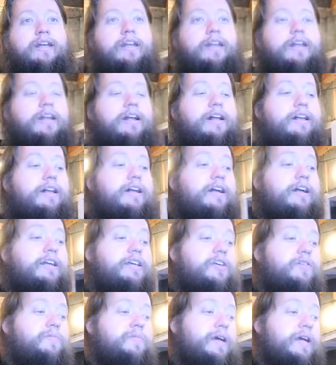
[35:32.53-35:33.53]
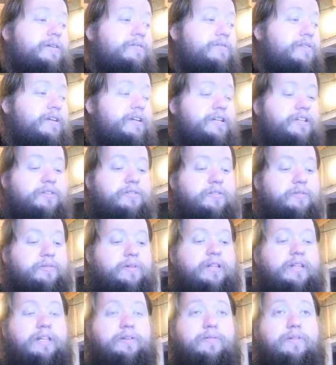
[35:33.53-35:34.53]
You might run into a
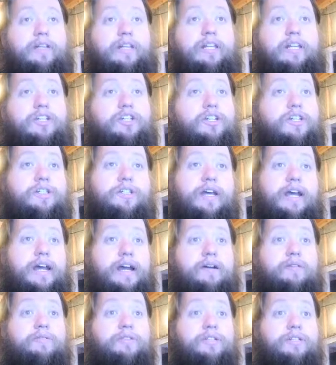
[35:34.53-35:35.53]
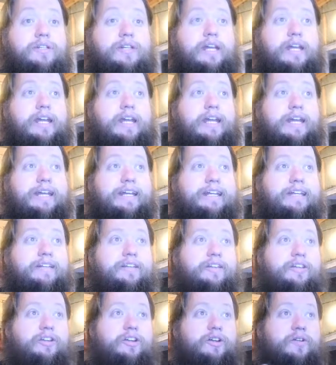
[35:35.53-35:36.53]
really religious house, and
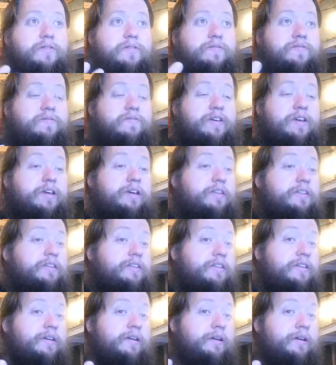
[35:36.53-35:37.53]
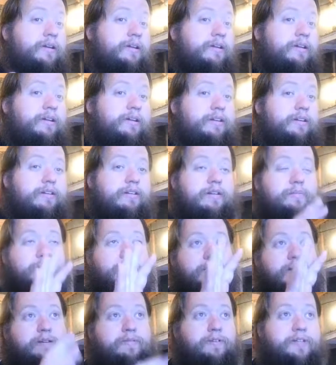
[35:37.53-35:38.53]
your faith, I mean,
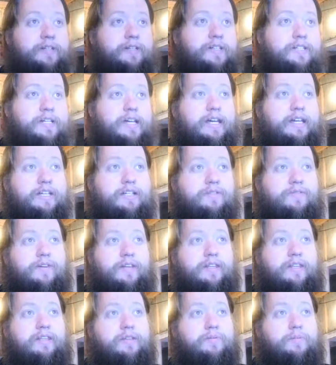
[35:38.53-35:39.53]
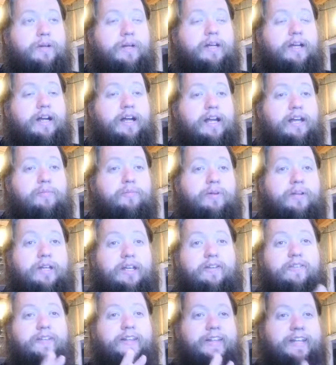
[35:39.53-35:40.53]
not with this guy, his faith is pretty high, but
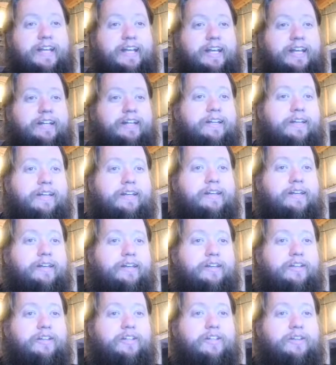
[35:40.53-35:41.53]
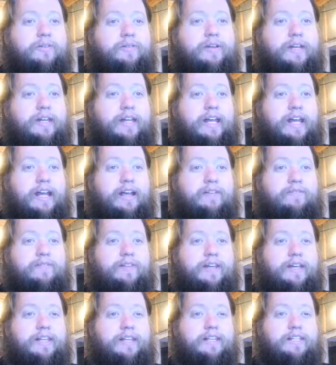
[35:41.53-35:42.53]
even then, you can have
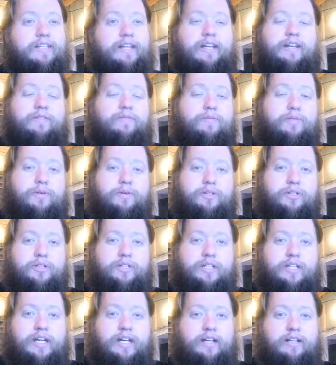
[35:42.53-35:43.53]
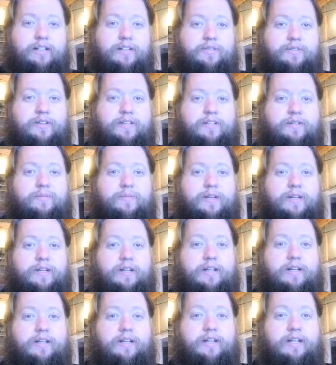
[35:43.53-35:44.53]
like this inverse style of it to where,